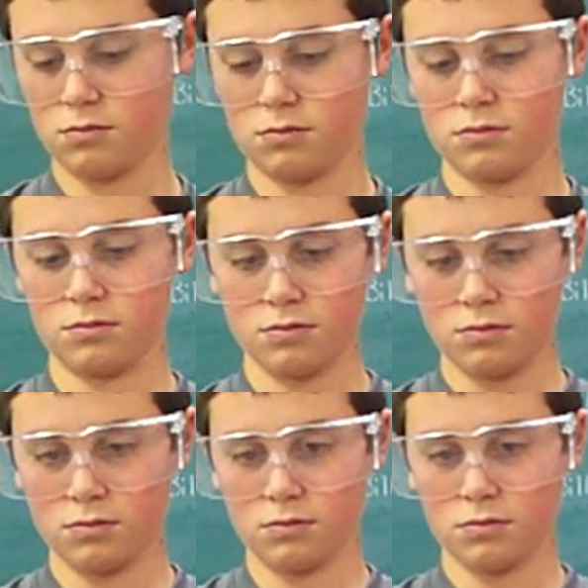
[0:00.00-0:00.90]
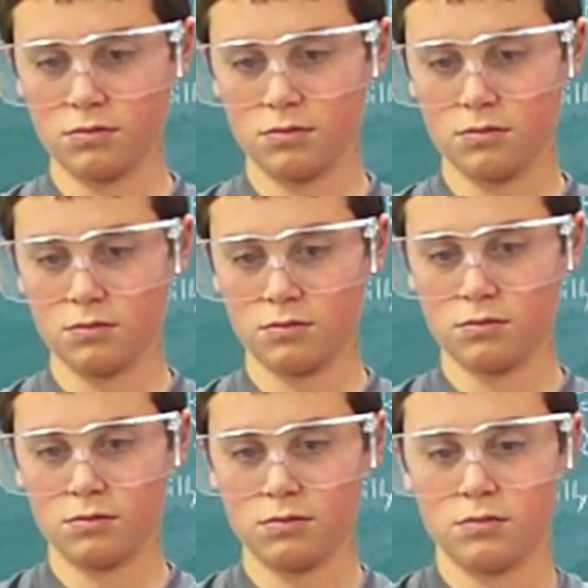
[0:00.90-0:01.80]

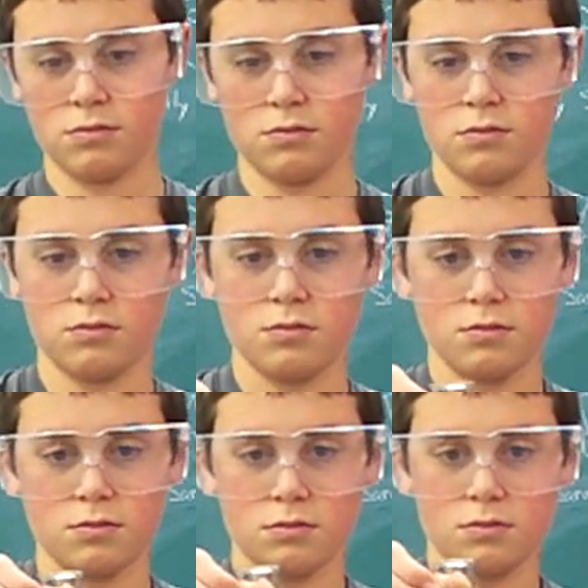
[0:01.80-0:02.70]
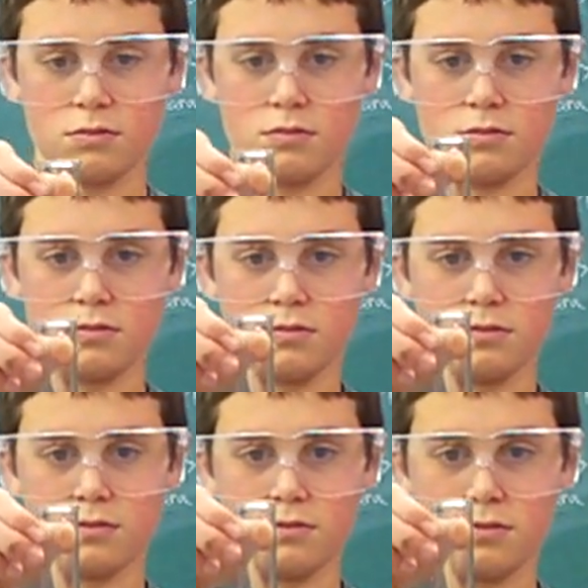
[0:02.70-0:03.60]

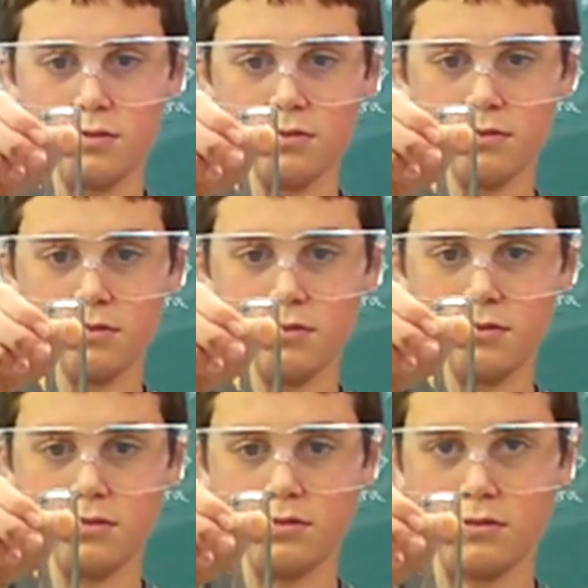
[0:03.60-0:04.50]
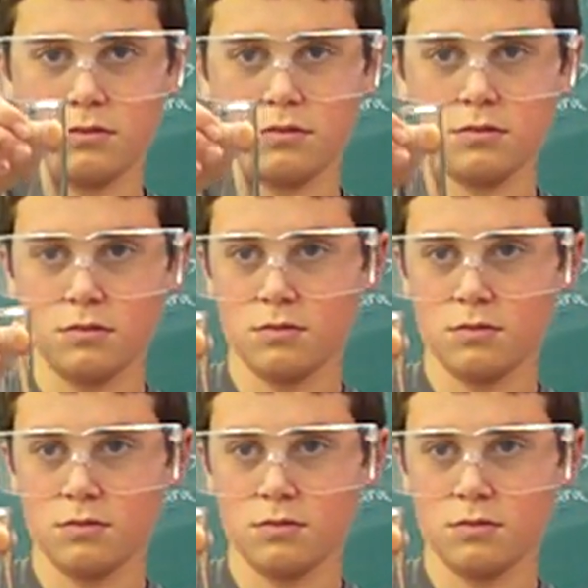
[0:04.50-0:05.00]
Nobody speaks.